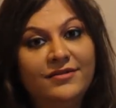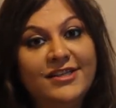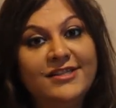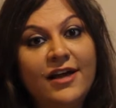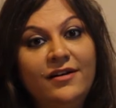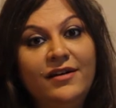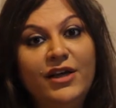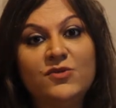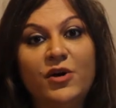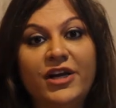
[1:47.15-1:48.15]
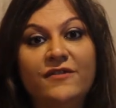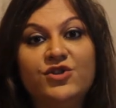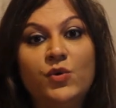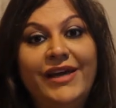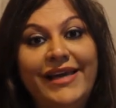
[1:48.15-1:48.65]
is what gives
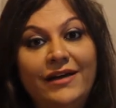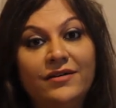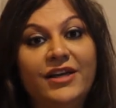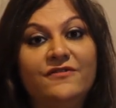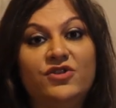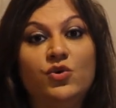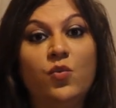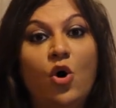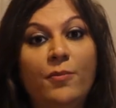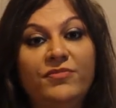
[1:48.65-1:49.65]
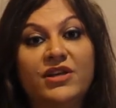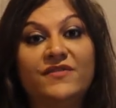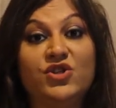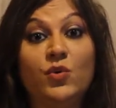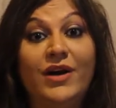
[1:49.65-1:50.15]
you heat, gives you warmth,
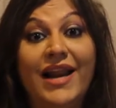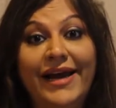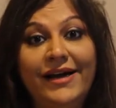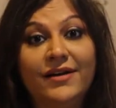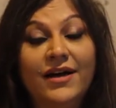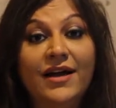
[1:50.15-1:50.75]
gives you light,